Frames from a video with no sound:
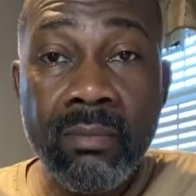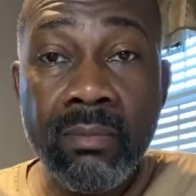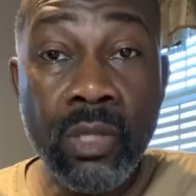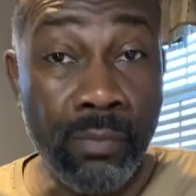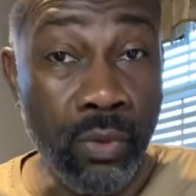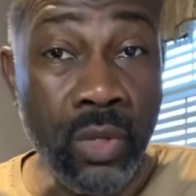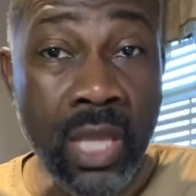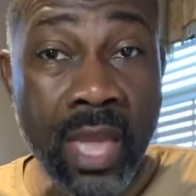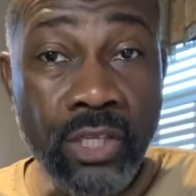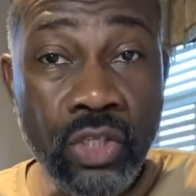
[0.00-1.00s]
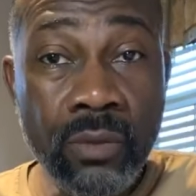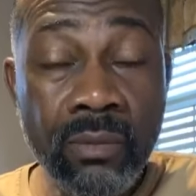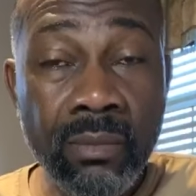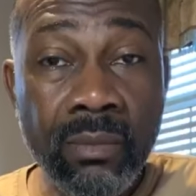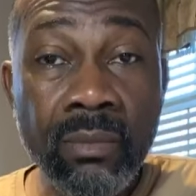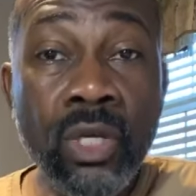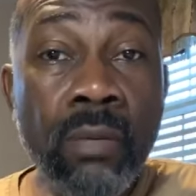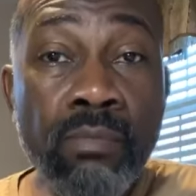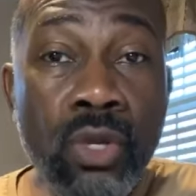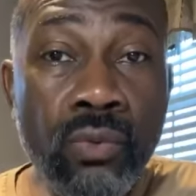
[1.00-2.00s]
Communication,
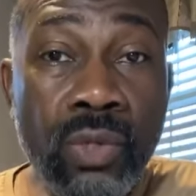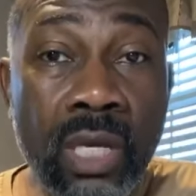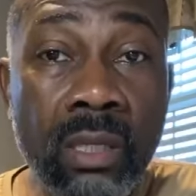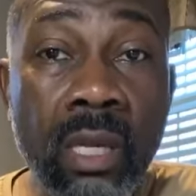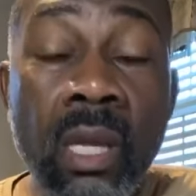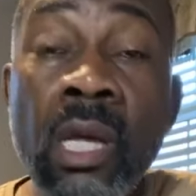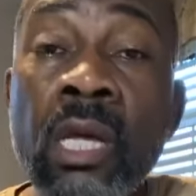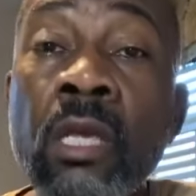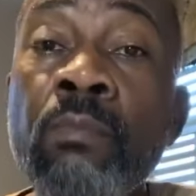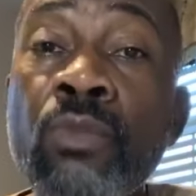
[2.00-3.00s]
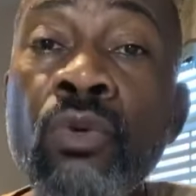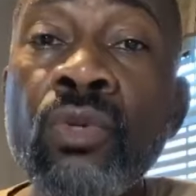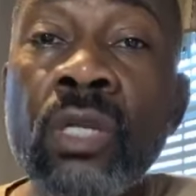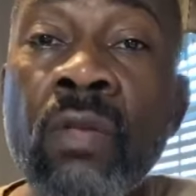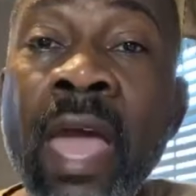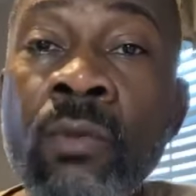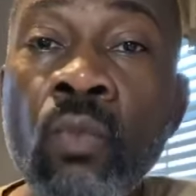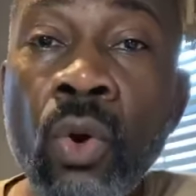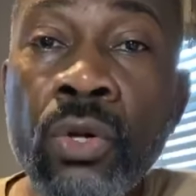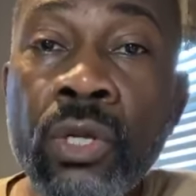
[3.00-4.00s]
communion. Communion, that
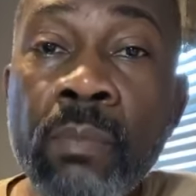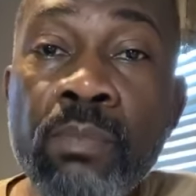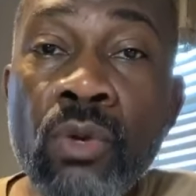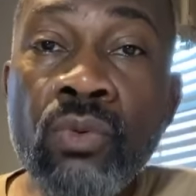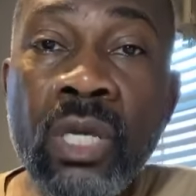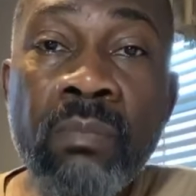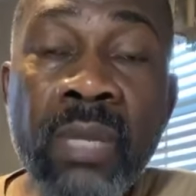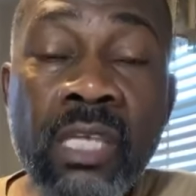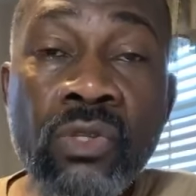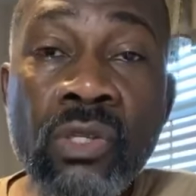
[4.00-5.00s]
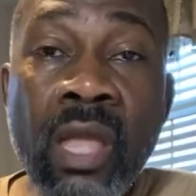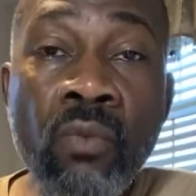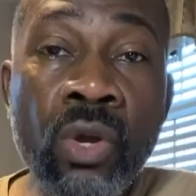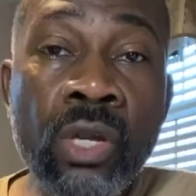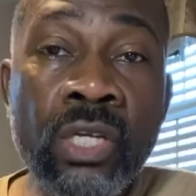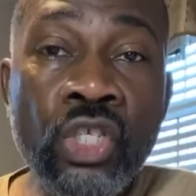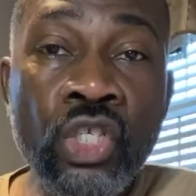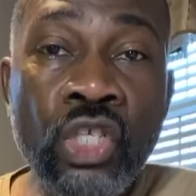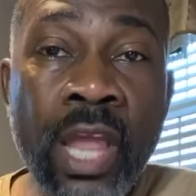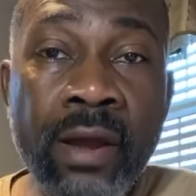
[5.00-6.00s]
word communion means is that we're gonna
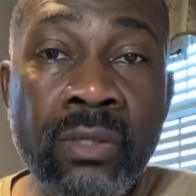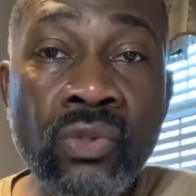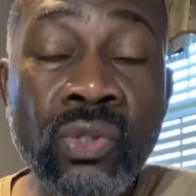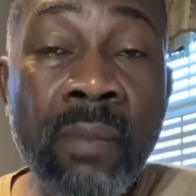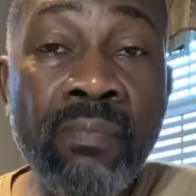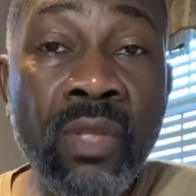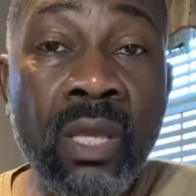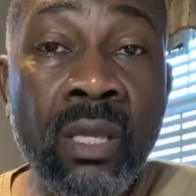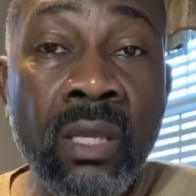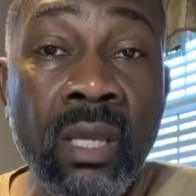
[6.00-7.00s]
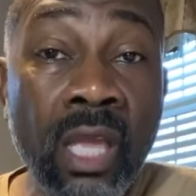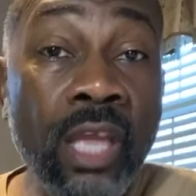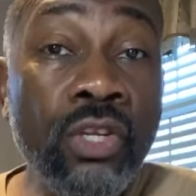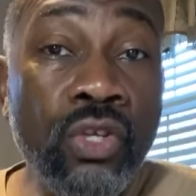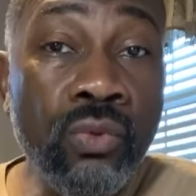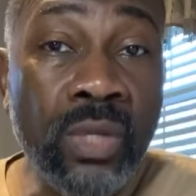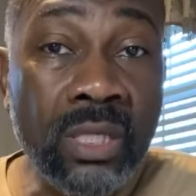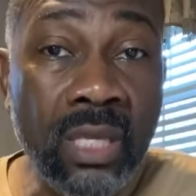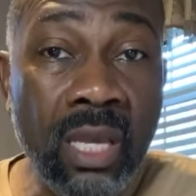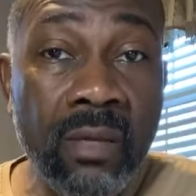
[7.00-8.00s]
share something in
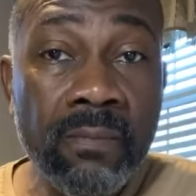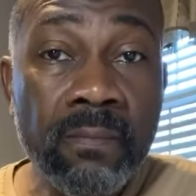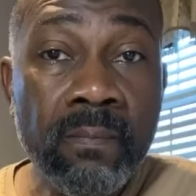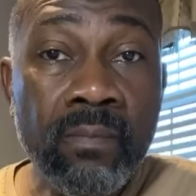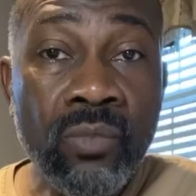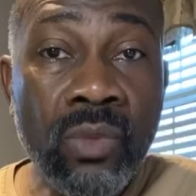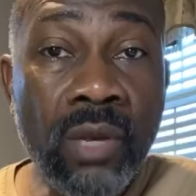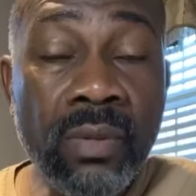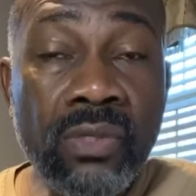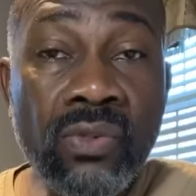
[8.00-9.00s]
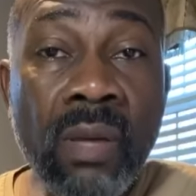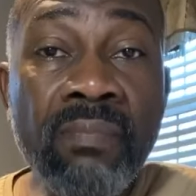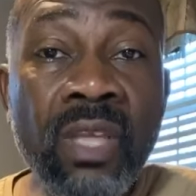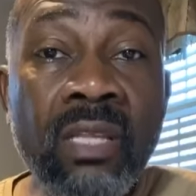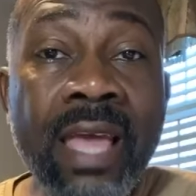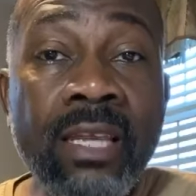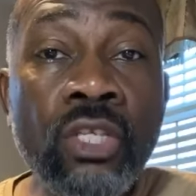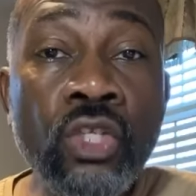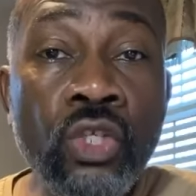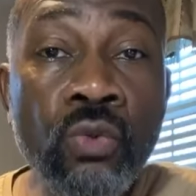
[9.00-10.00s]
unity. There is something that
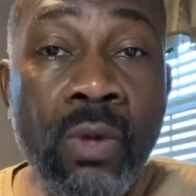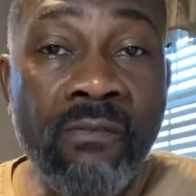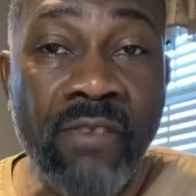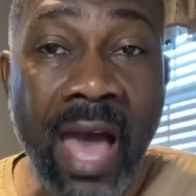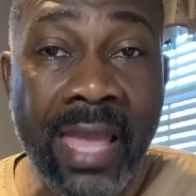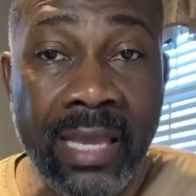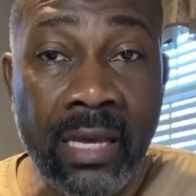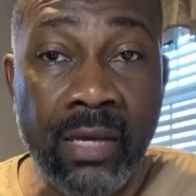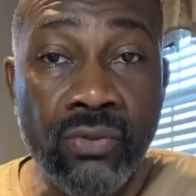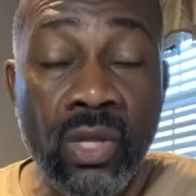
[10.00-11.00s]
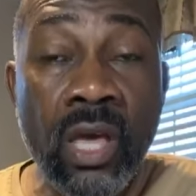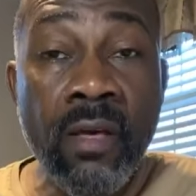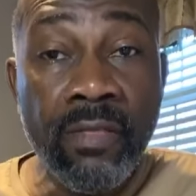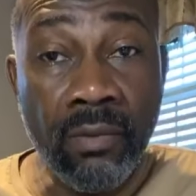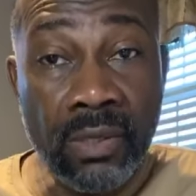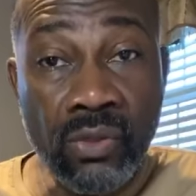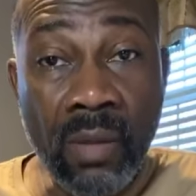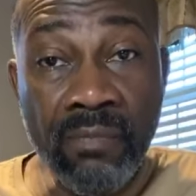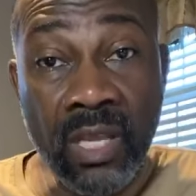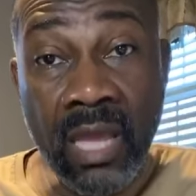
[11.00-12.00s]
is unifying us. There is
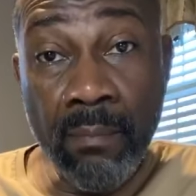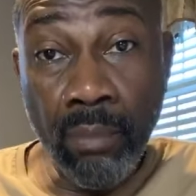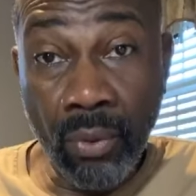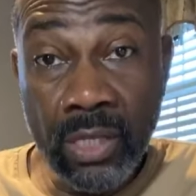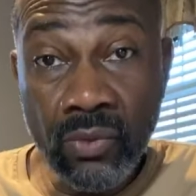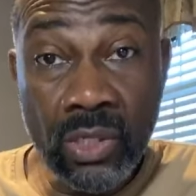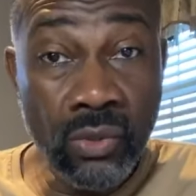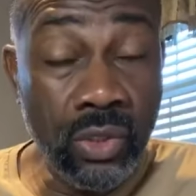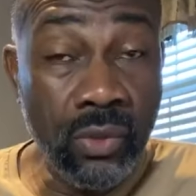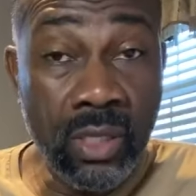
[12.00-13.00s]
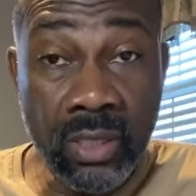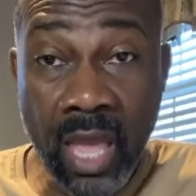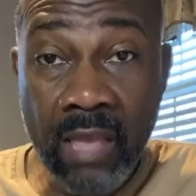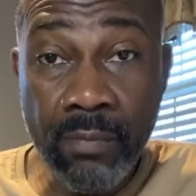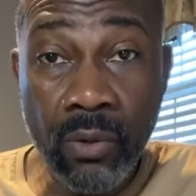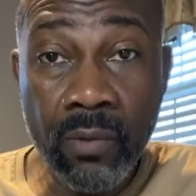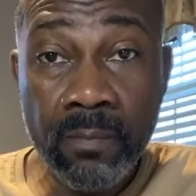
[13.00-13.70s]
something that brings us to the table.